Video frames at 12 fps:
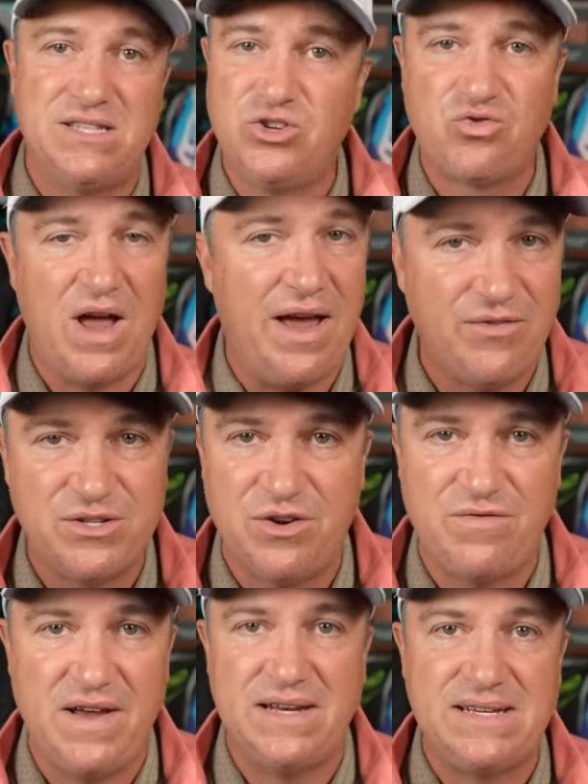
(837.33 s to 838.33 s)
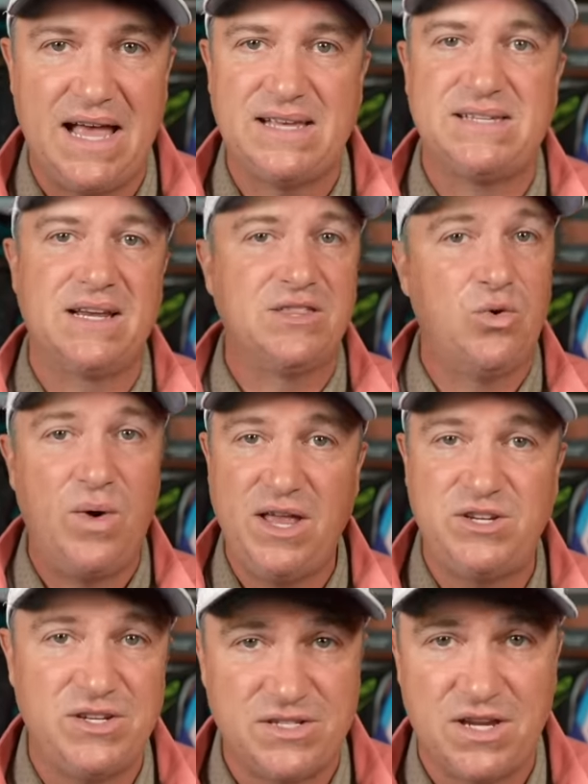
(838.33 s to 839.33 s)
The drivers are fantastic. The
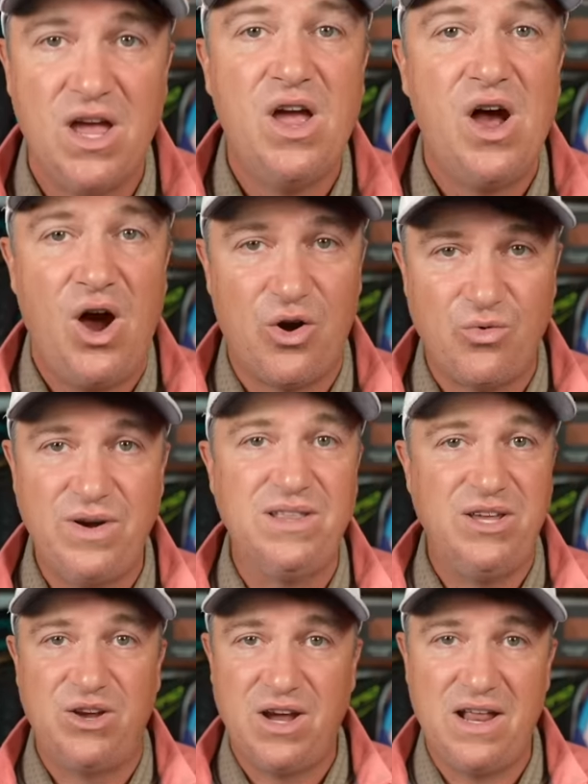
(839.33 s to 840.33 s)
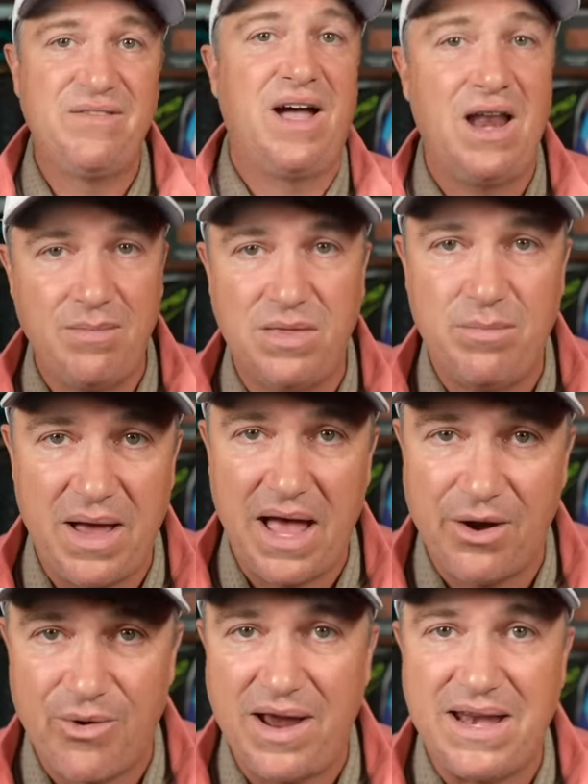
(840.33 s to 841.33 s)
wedges are really good. I've got them in the
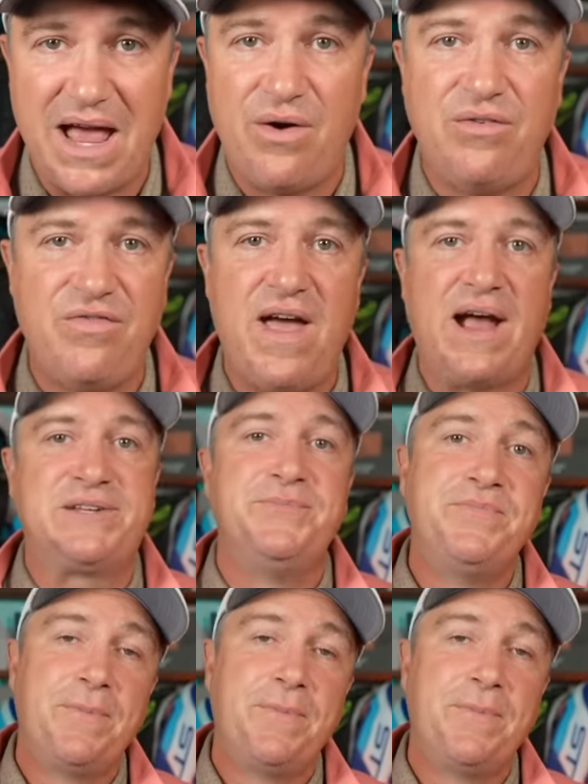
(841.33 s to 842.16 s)
bag right now. In fact,